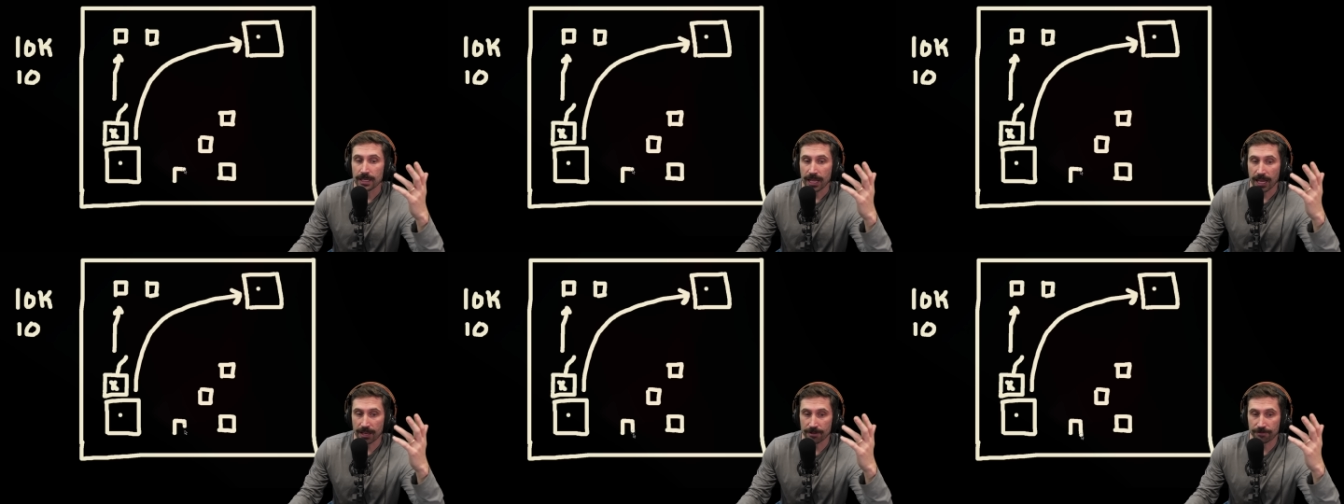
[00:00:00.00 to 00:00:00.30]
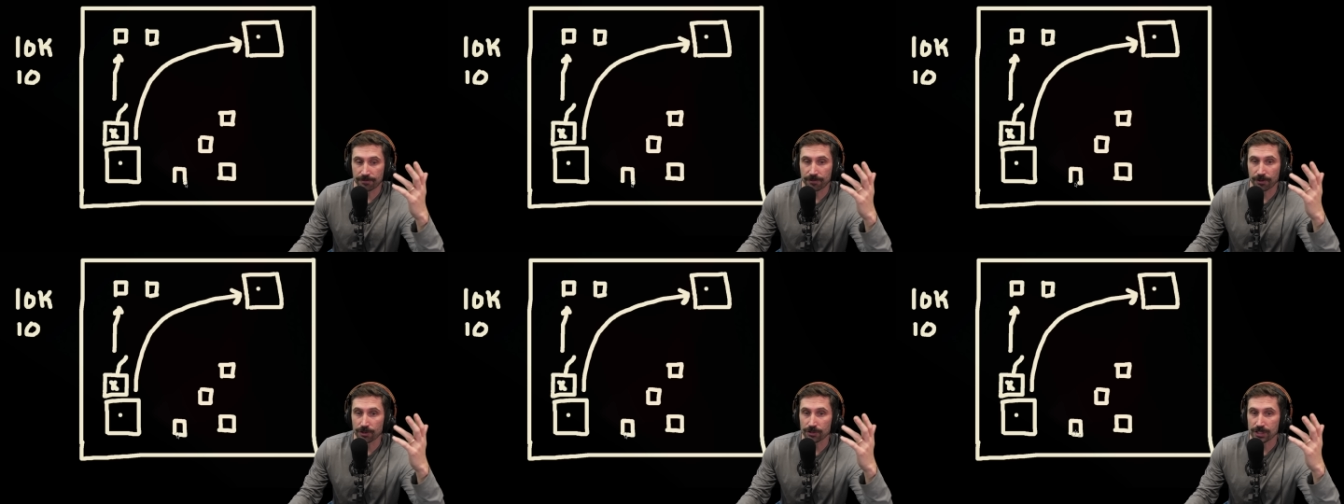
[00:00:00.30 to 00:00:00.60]
and
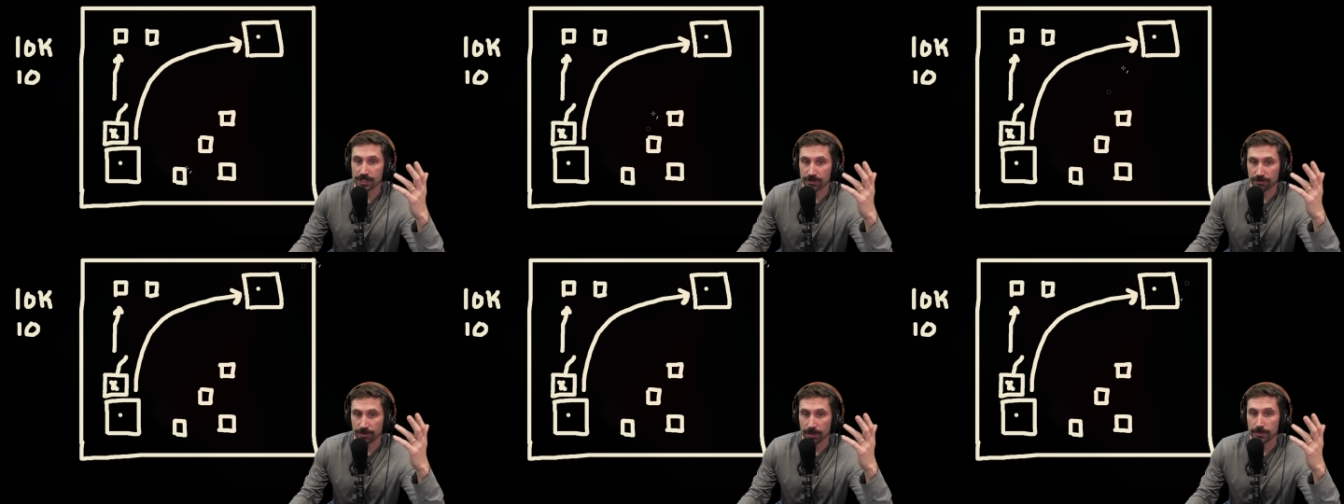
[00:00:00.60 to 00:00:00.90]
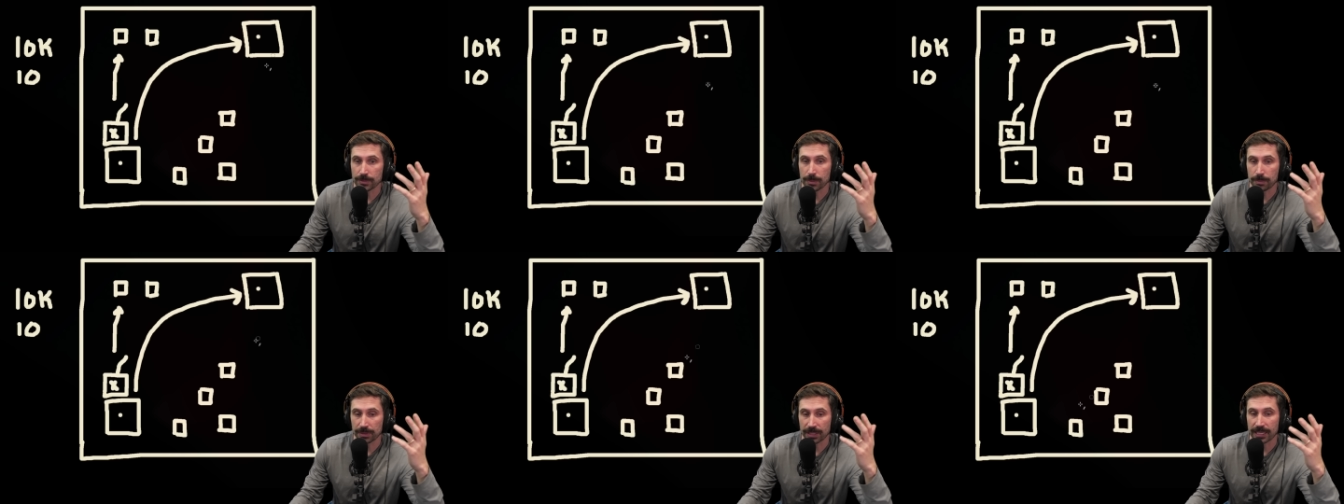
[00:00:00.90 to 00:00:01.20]
furthest from
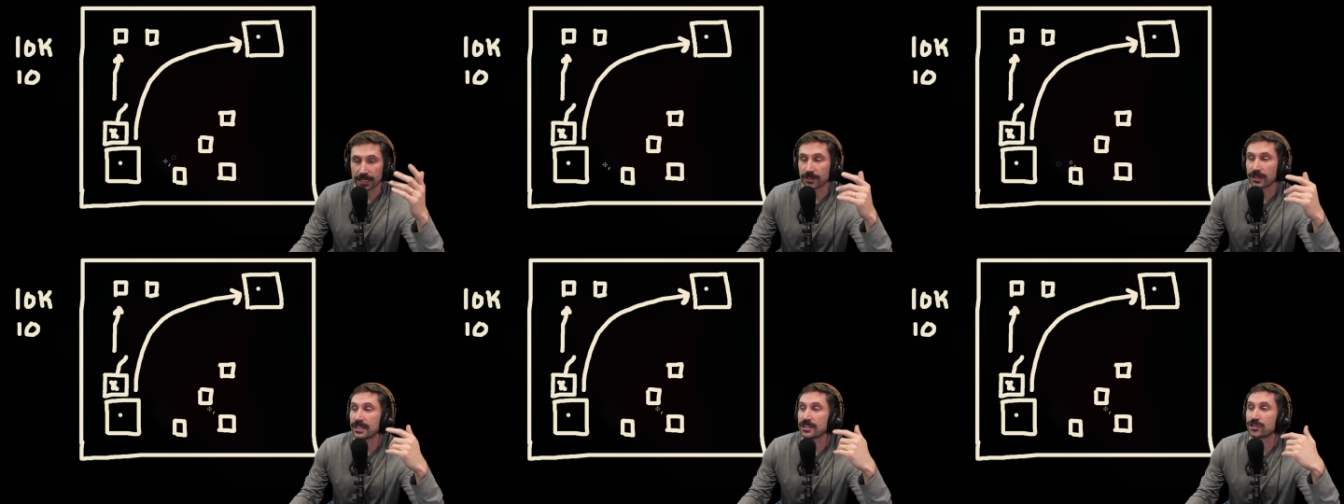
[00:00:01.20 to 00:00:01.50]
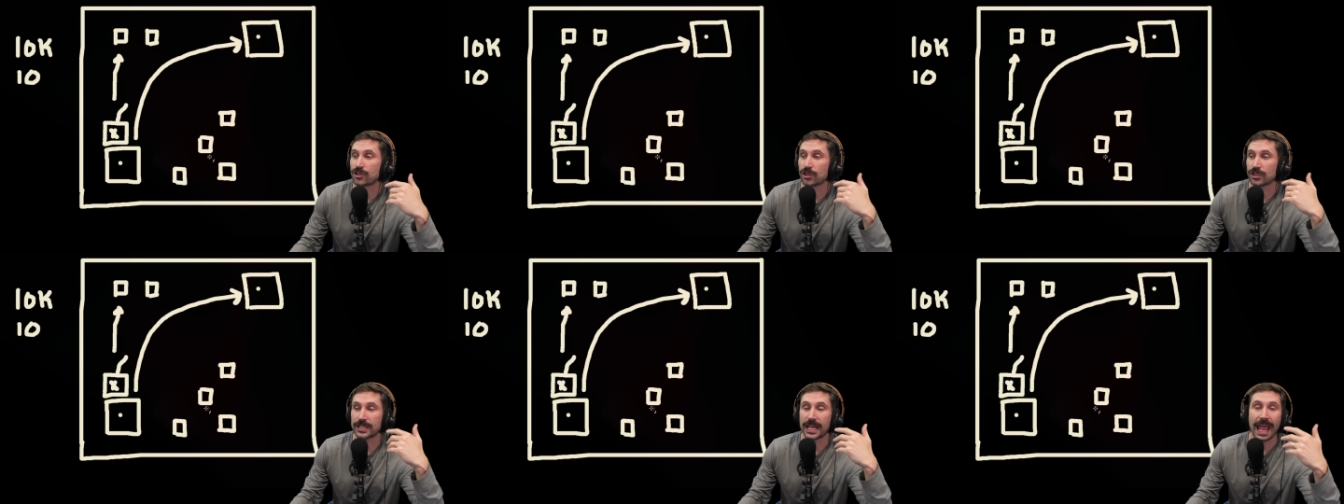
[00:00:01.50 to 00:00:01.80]
the player and
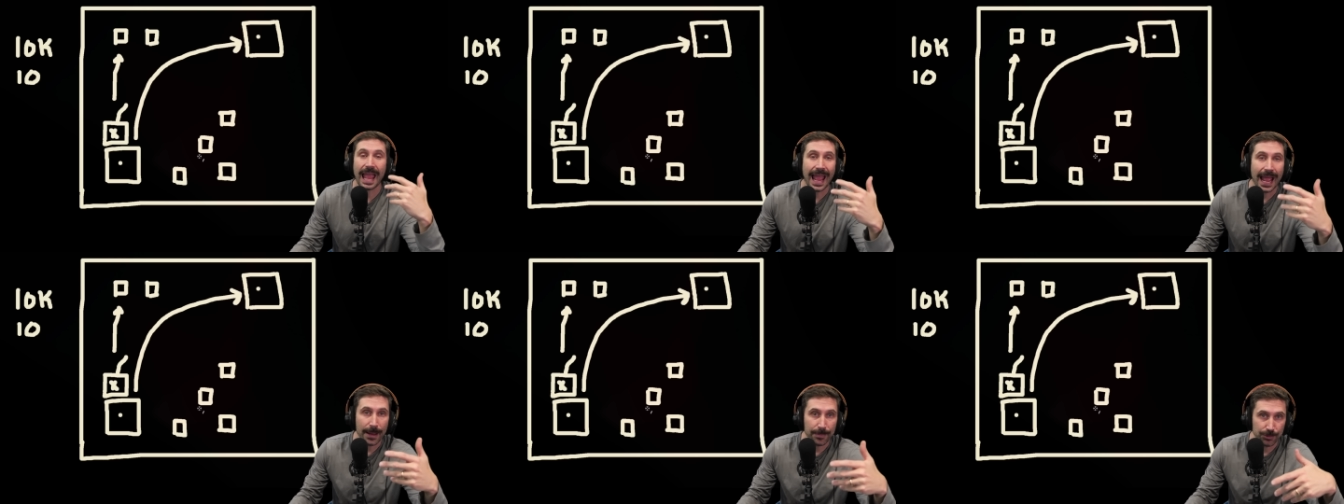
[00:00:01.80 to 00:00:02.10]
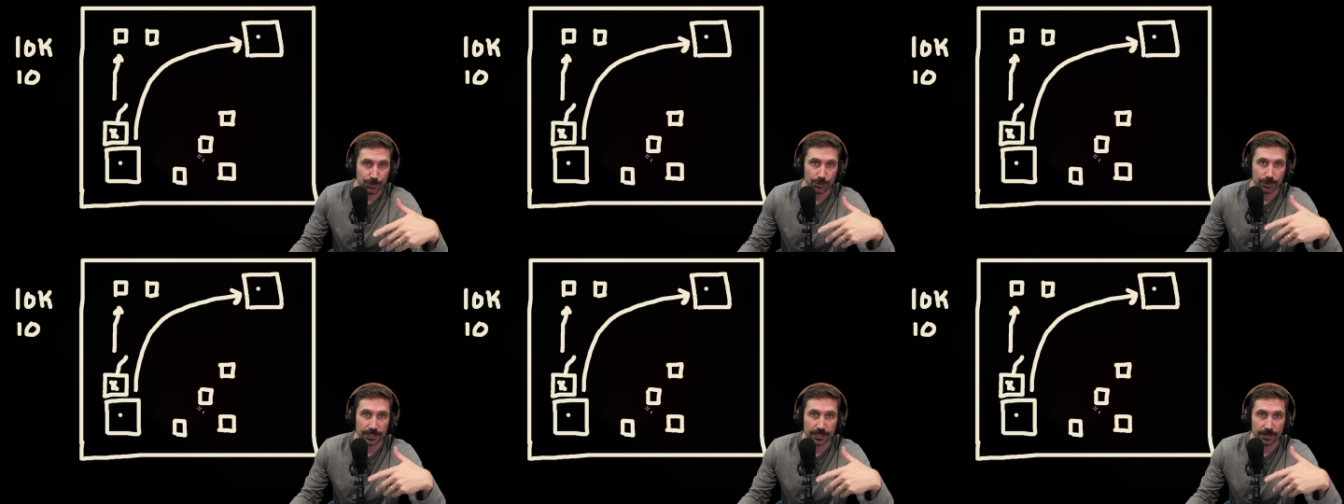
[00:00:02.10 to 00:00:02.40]
start
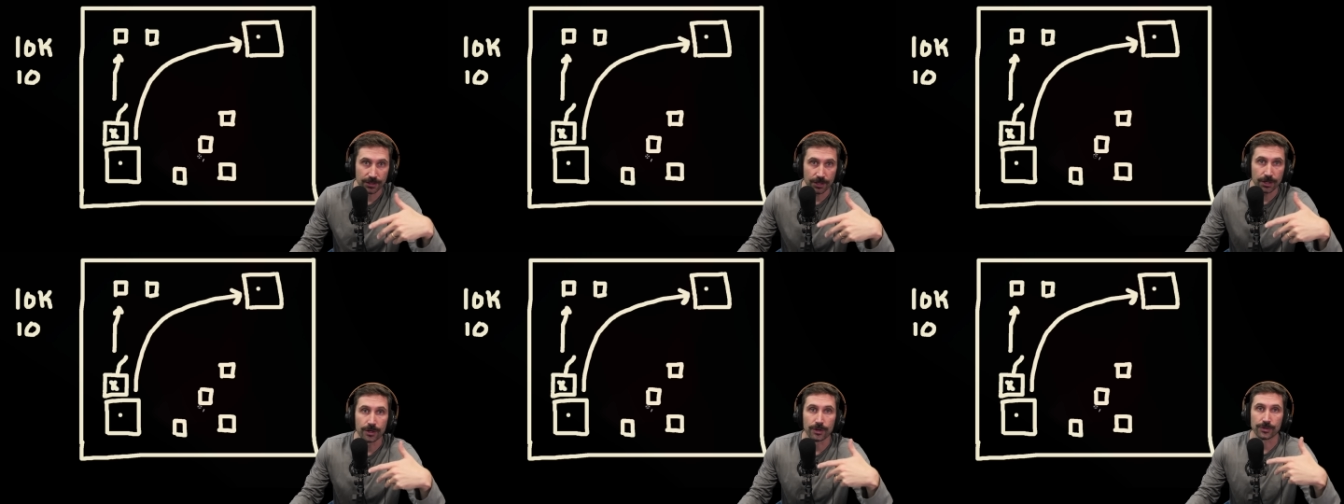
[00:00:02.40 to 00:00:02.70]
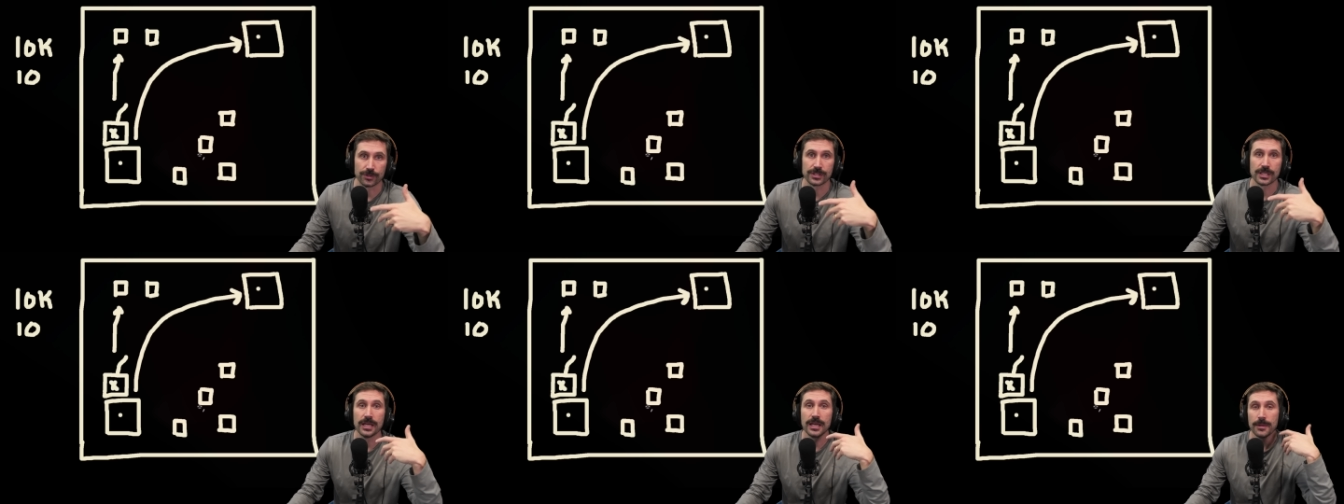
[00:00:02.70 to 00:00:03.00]
capturing
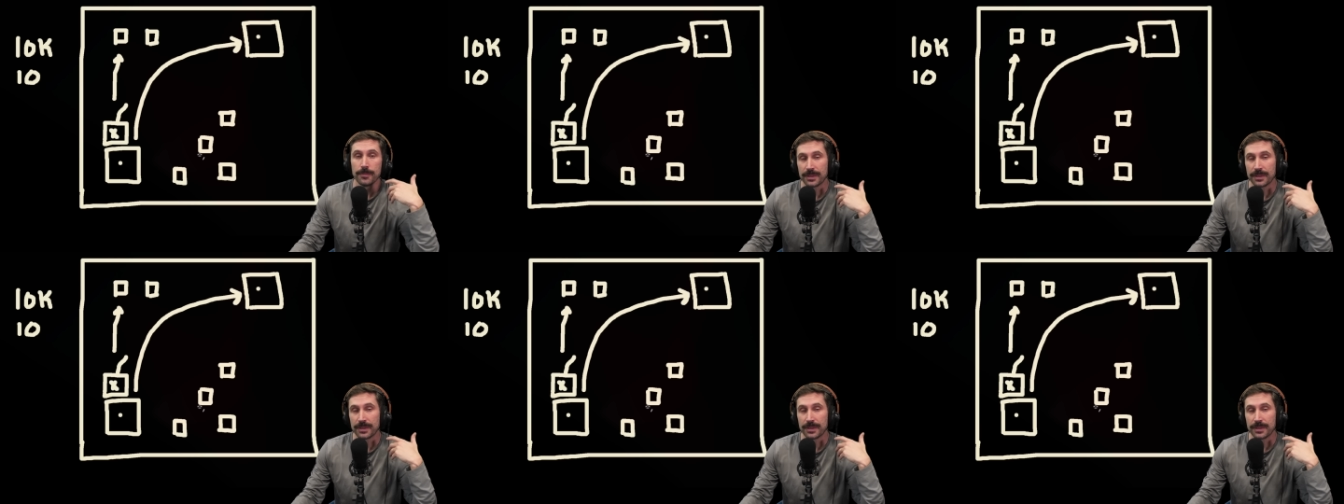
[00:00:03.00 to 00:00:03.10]
those